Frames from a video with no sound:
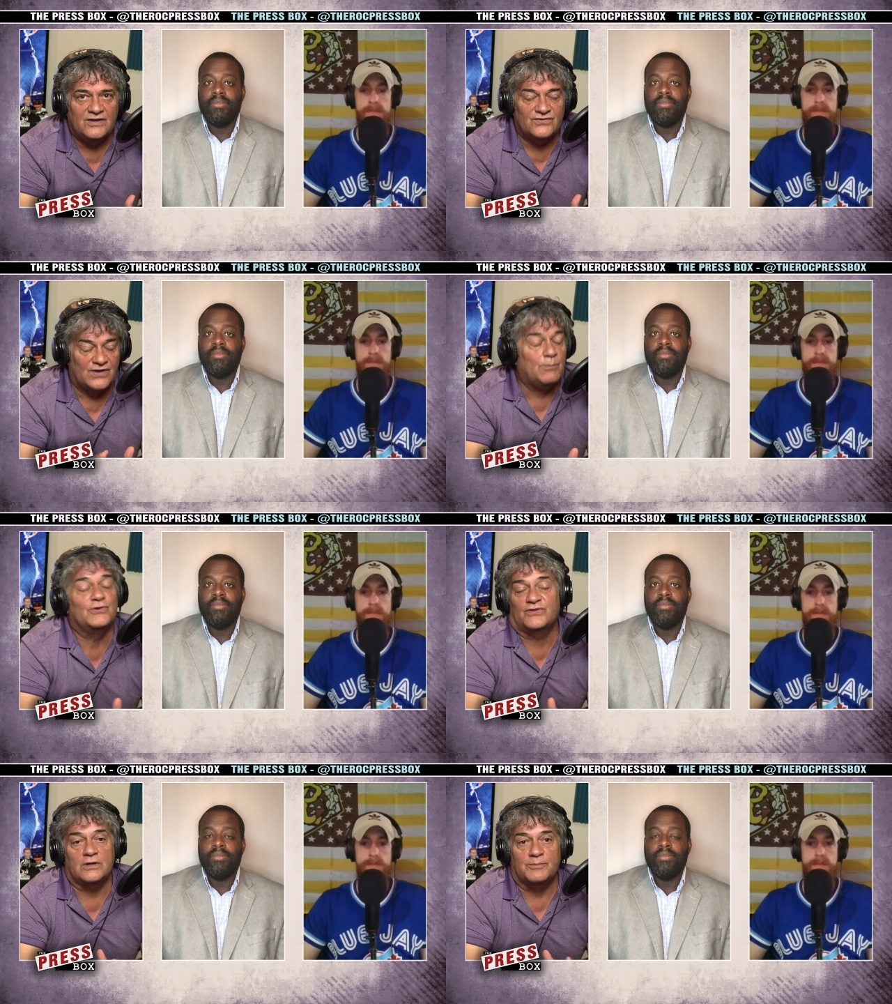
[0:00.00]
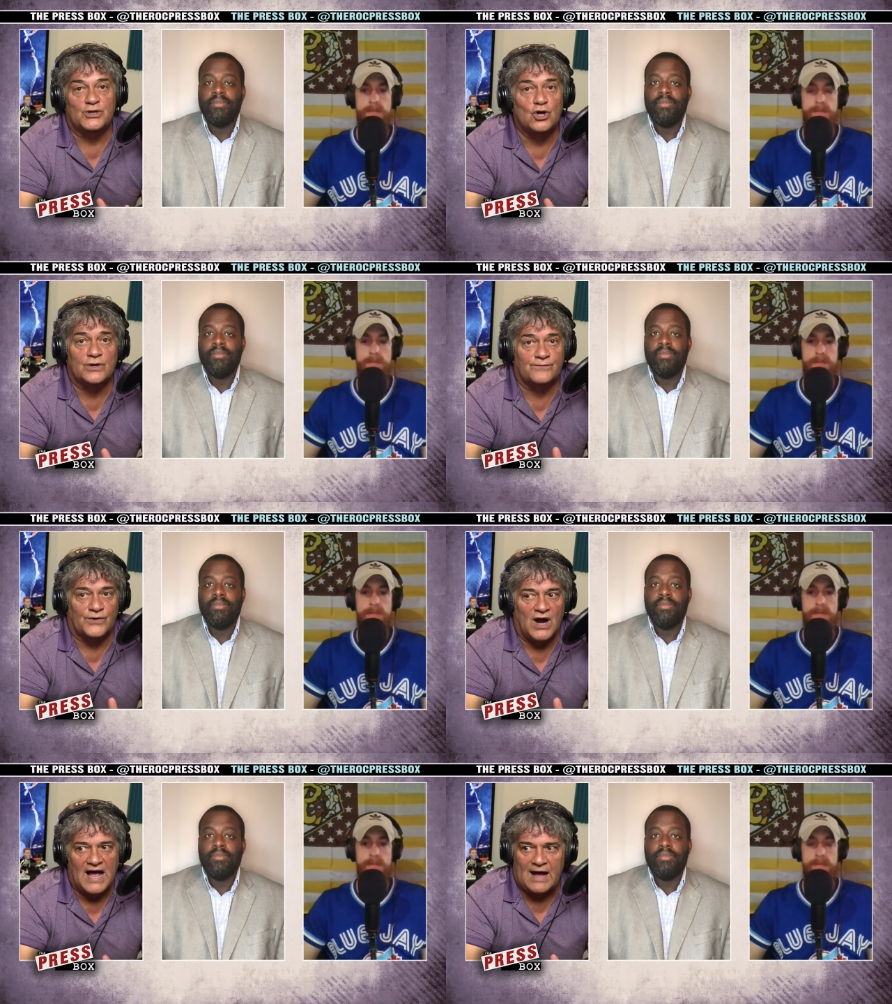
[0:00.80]
Speaker 1: someone's going to be looking
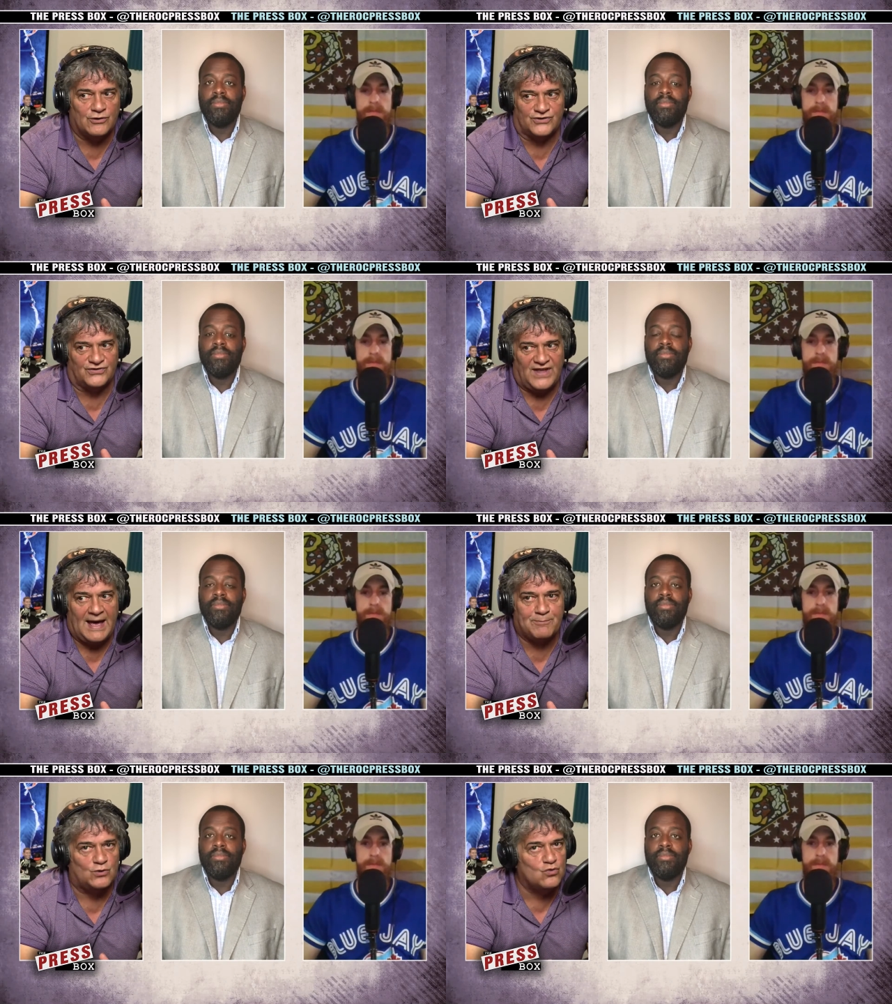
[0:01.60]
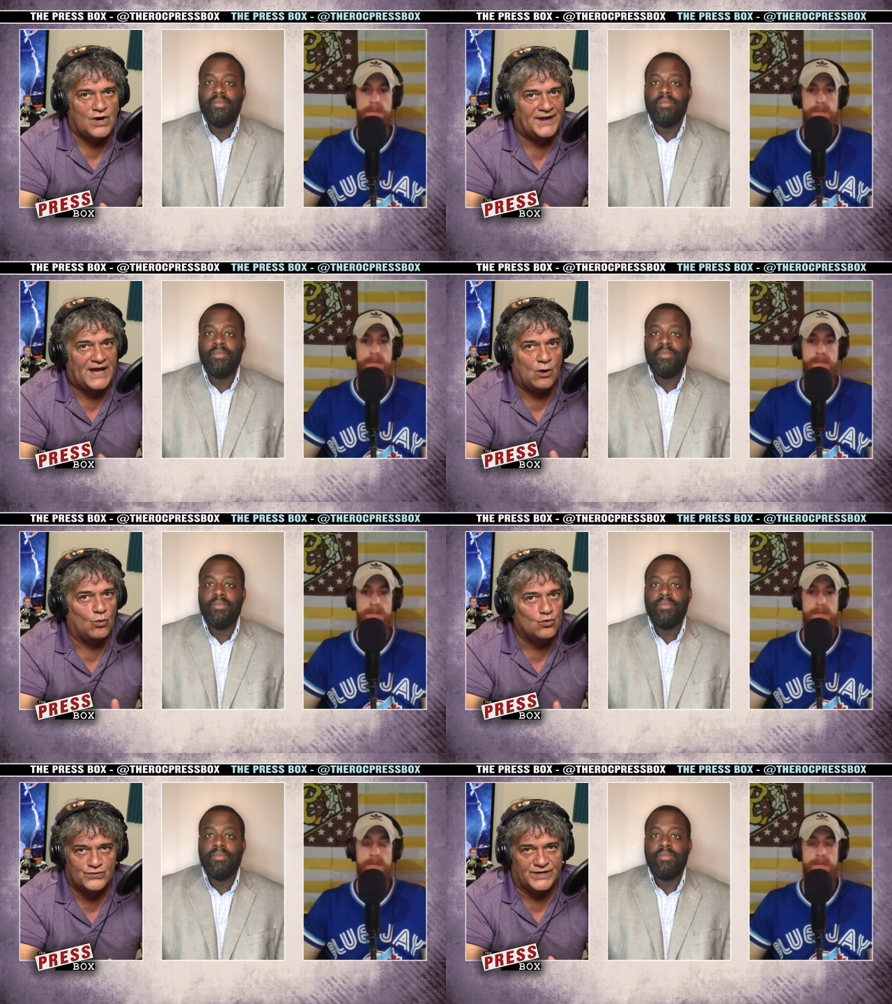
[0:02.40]
for how did this happen? Who got
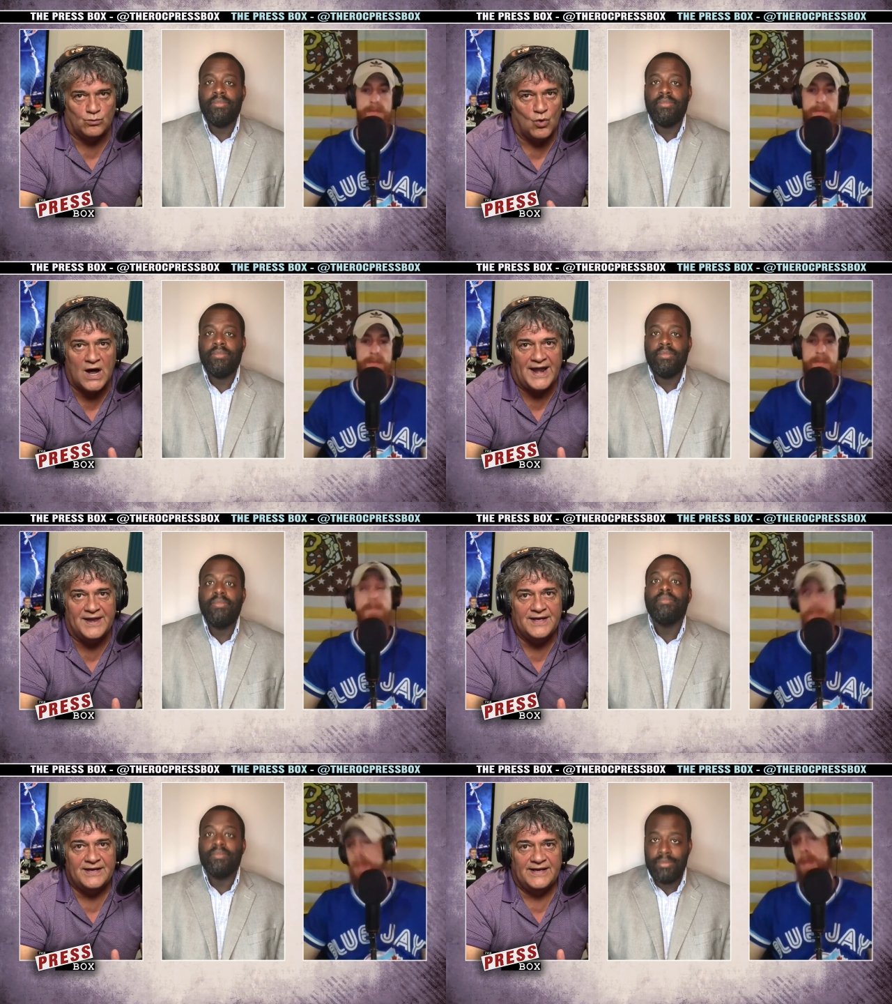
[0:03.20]
out? Who did what?